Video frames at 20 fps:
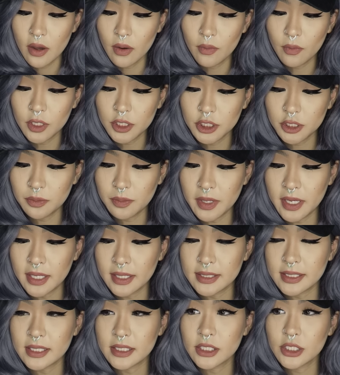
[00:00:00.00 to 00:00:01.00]
which
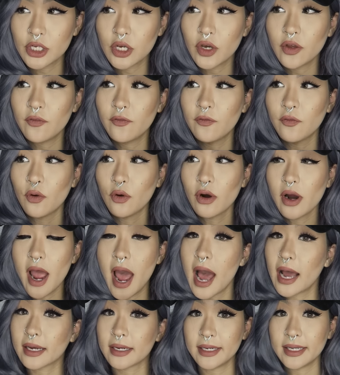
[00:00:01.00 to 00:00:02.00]
means it's good for
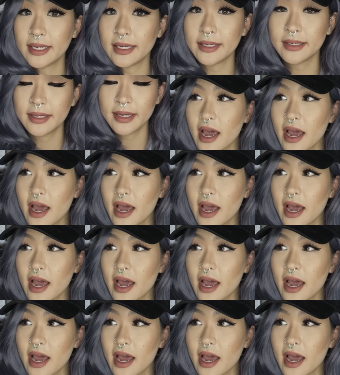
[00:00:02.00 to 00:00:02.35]
acne.